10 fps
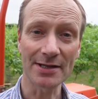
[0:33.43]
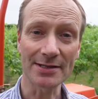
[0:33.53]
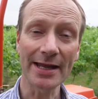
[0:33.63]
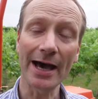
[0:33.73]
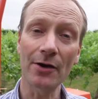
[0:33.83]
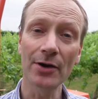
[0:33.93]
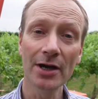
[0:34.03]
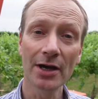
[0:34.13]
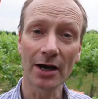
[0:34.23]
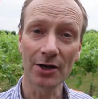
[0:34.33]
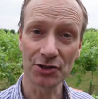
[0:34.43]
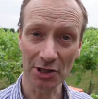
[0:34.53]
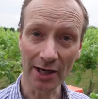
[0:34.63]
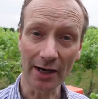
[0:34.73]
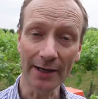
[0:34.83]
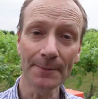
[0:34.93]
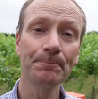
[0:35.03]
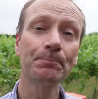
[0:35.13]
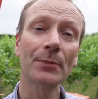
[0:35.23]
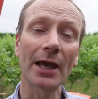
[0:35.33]
It's now July,
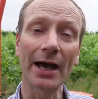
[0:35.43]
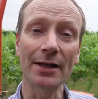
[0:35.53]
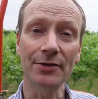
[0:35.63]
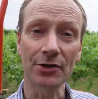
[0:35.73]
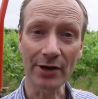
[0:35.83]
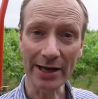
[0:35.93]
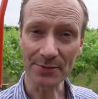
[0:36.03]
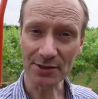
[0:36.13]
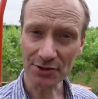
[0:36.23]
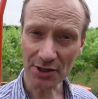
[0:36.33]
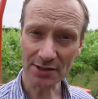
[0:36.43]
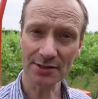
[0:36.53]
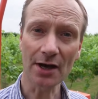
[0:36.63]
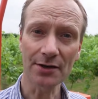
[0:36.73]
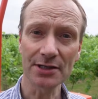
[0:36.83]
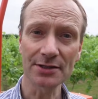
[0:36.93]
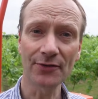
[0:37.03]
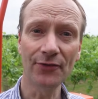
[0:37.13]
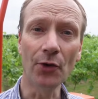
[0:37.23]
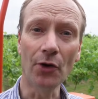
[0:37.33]
and the grapes are just starting to
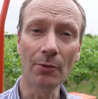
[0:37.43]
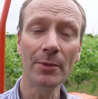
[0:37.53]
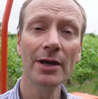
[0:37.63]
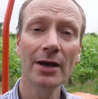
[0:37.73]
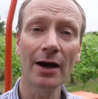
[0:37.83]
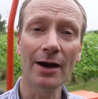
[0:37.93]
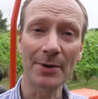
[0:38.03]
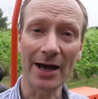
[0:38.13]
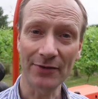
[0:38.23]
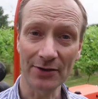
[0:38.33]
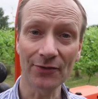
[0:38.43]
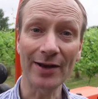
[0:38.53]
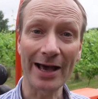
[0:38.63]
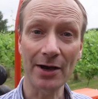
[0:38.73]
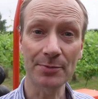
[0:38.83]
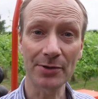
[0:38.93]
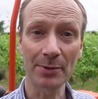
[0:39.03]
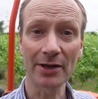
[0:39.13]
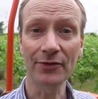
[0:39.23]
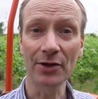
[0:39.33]
form, having flowered
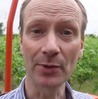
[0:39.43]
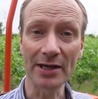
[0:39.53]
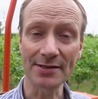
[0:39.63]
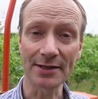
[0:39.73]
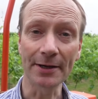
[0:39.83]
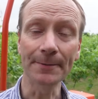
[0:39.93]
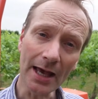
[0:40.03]
probably a few weeks ago.